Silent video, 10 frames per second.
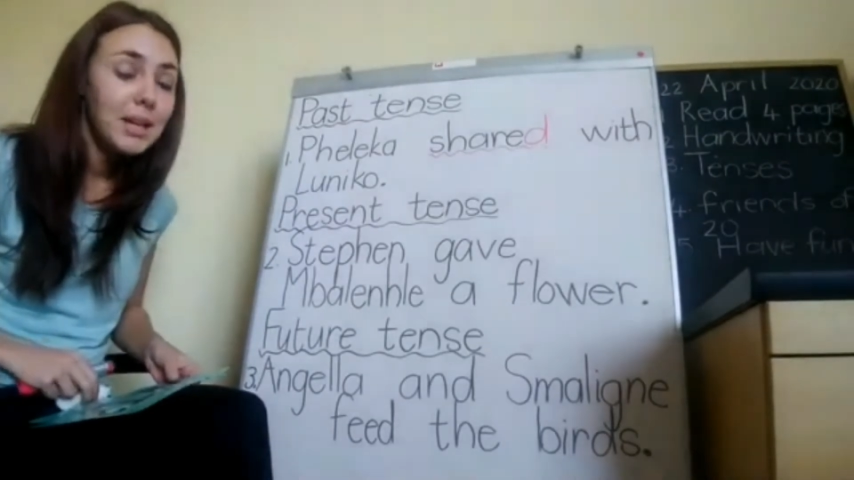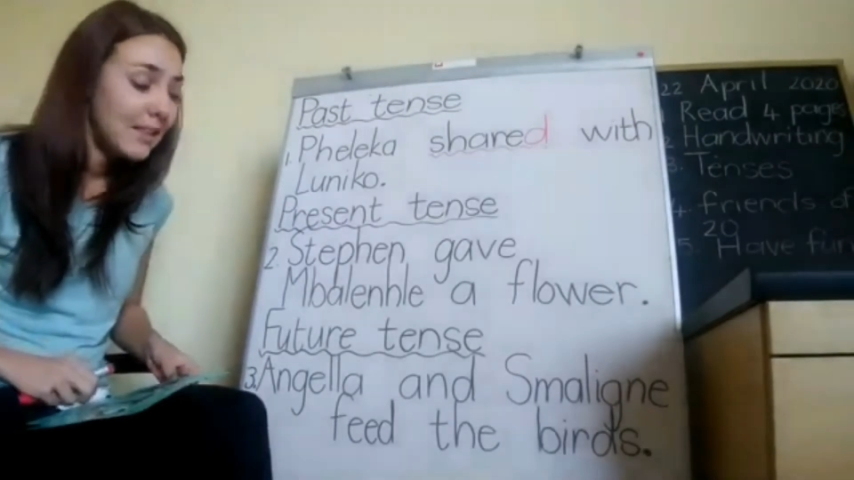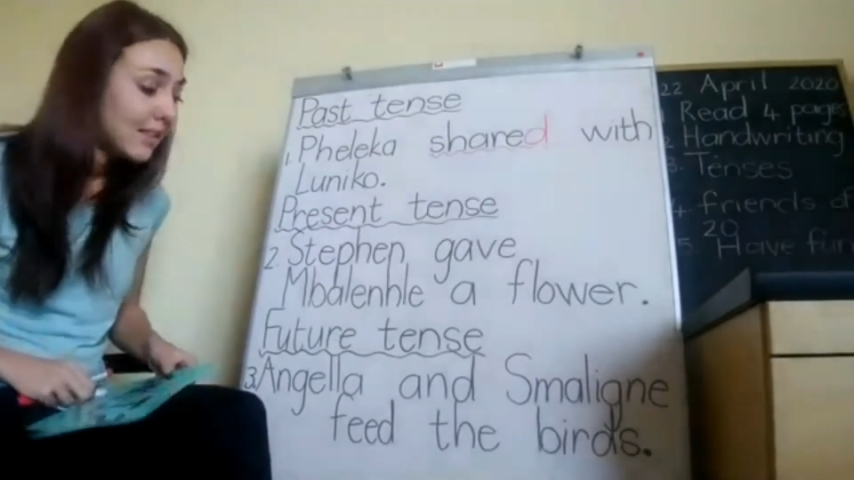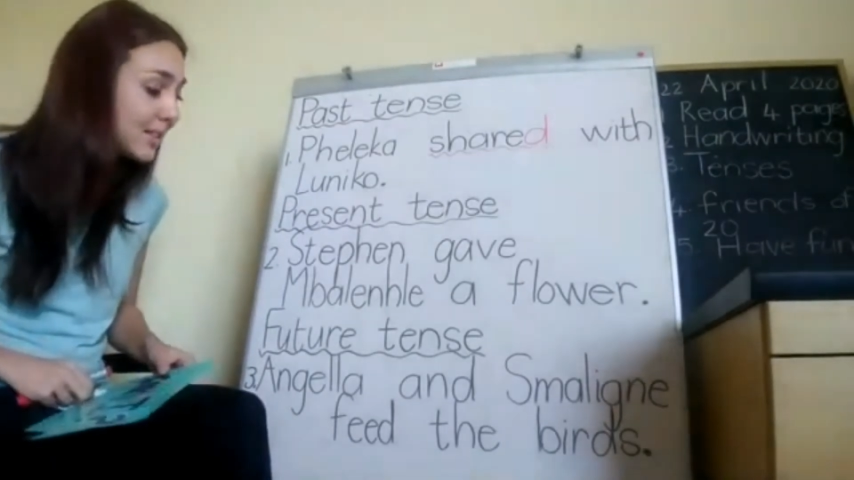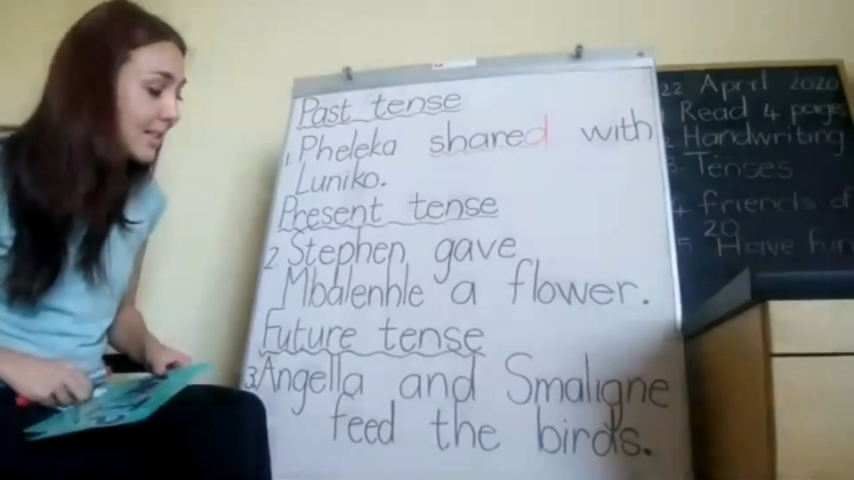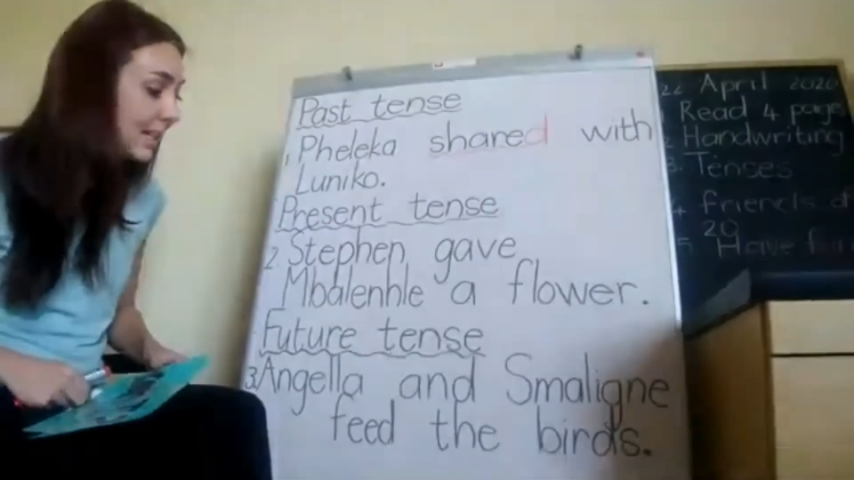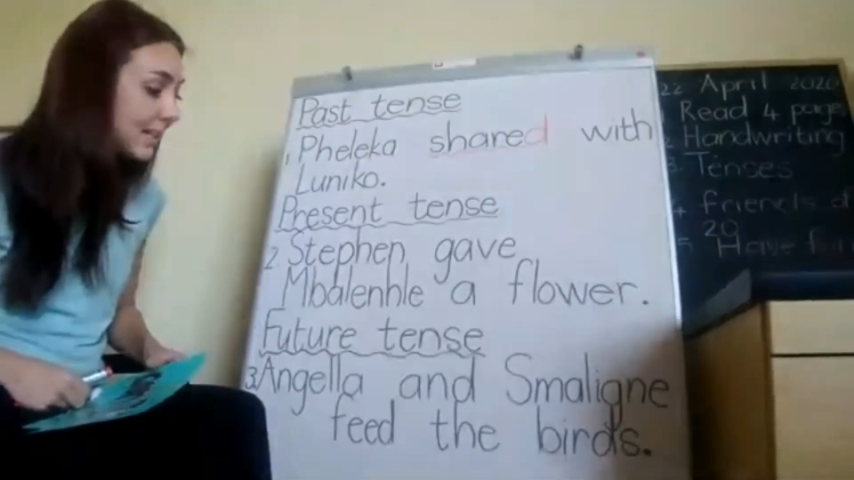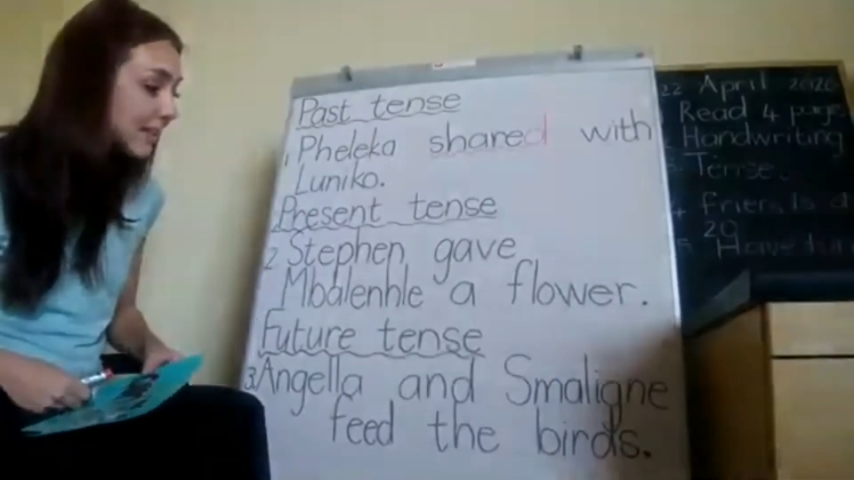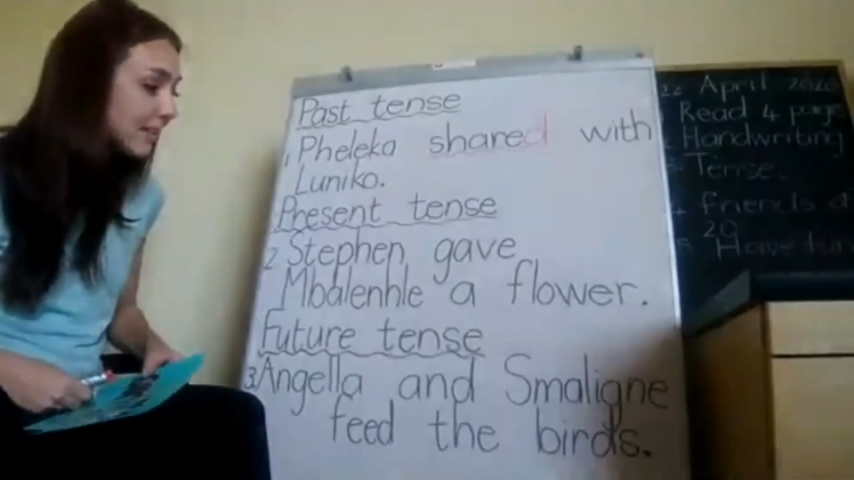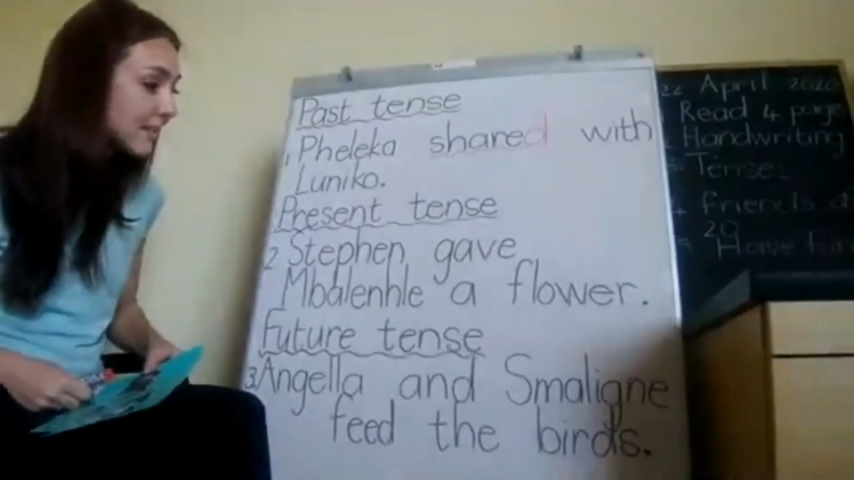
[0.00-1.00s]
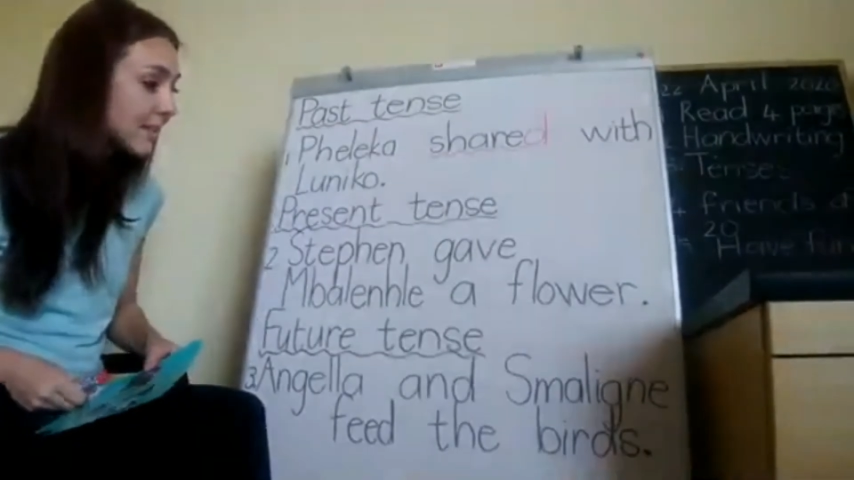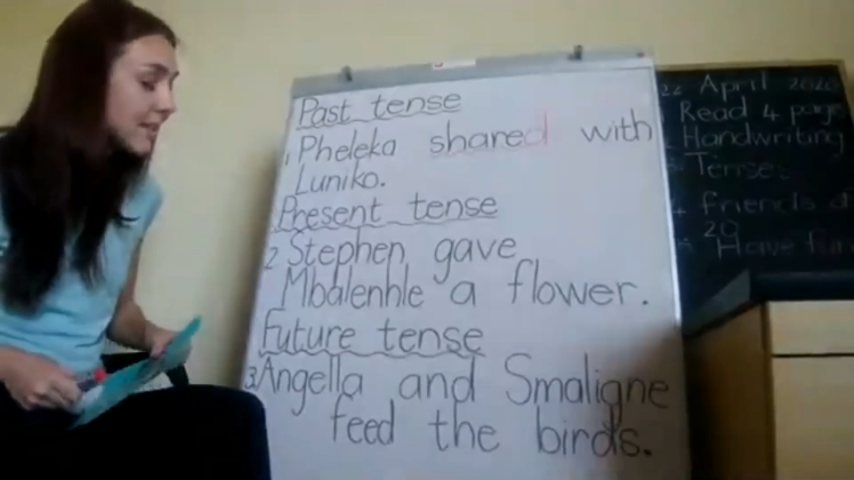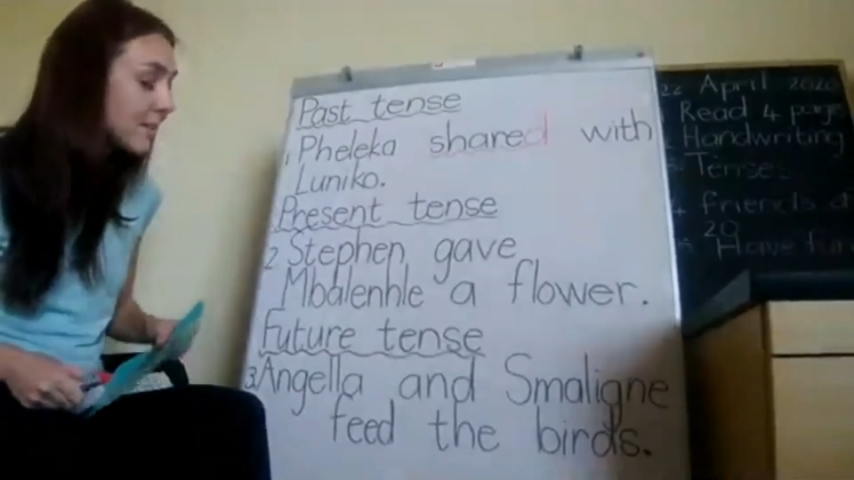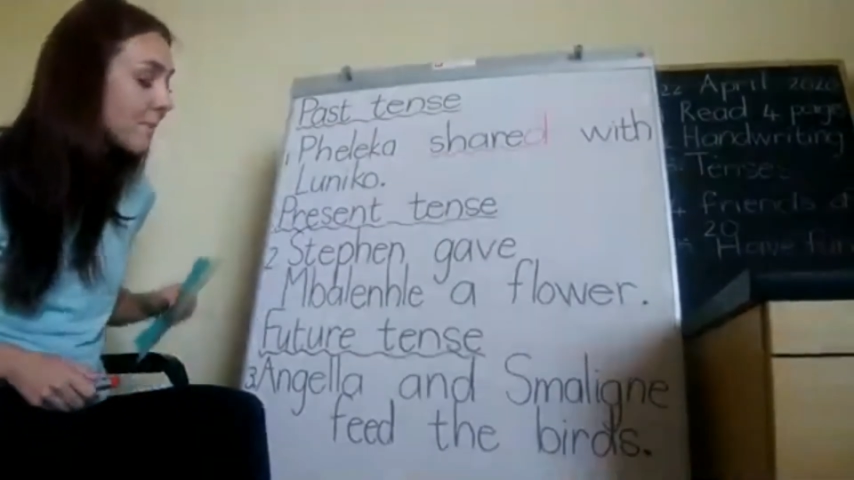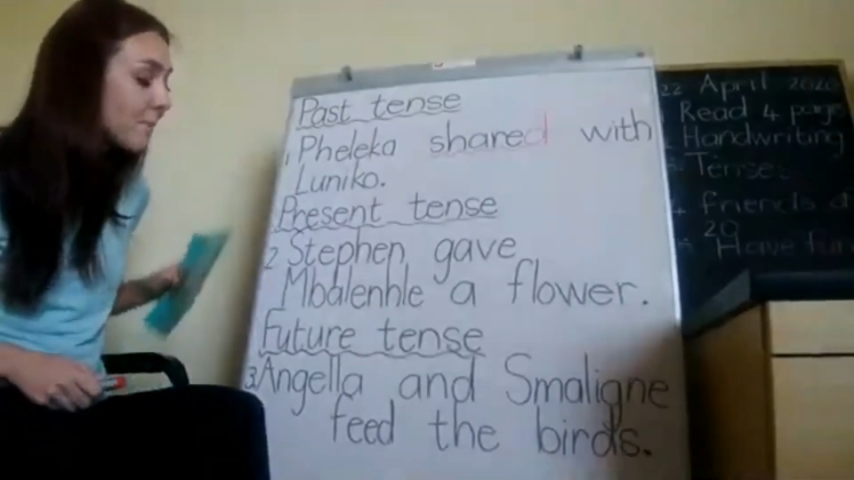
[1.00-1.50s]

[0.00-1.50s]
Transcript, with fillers: in the sentence